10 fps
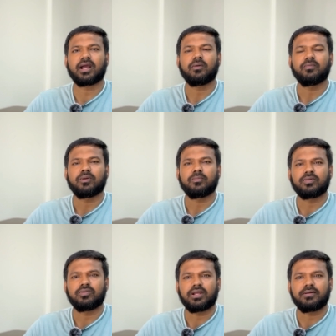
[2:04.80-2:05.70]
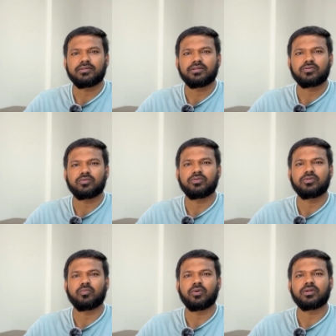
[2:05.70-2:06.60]
how cryptographic
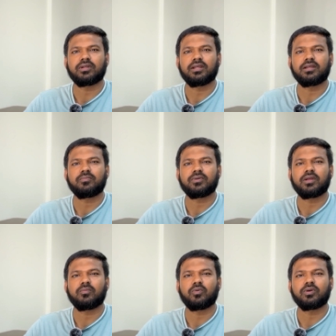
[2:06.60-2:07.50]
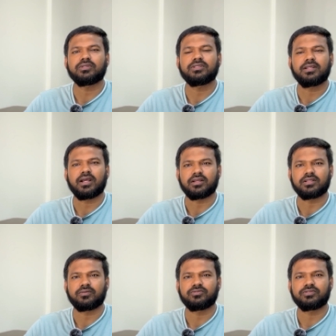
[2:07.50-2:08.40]
tools work in real-world
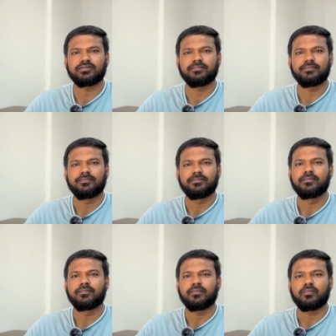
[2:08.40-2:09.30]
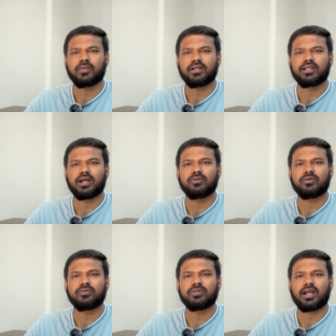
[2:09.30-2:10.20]
scenarios. We'll now
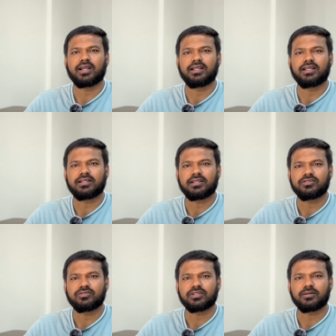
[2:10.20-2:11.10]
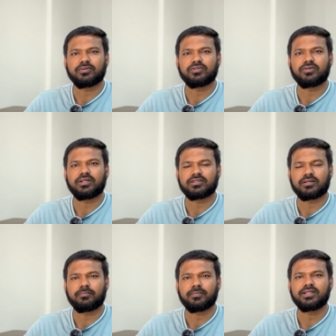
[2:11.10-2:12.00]
use Kali Linux to demonstrate
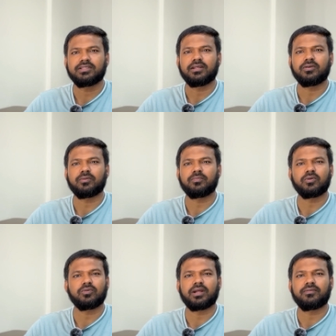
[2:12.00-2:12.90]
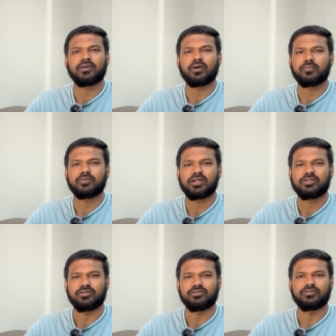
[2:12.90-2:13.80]
some basic cryptographic
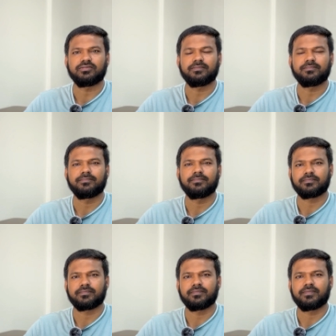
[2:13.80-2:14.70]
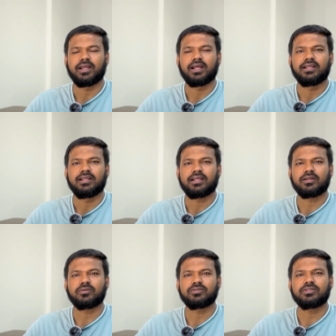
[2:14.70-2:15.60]
operations. Kali
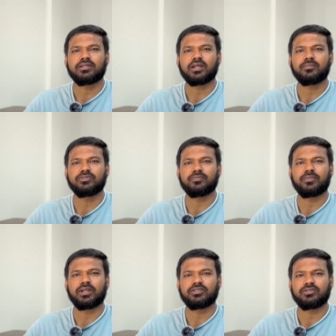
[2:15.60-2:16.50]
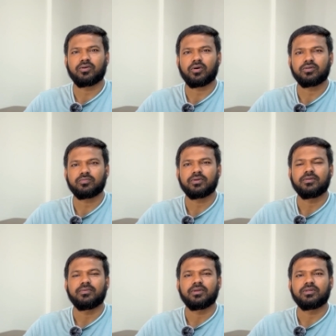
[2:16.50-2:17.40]
Linux comes pre-installed
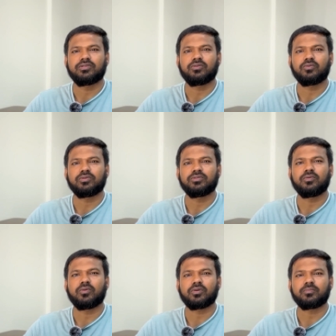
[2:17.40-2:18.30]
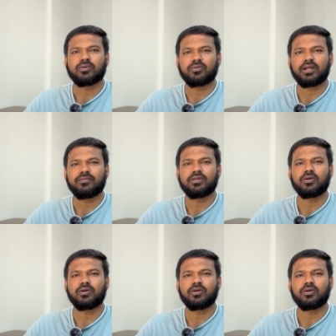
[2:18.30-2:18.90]
with various tools for cryptographic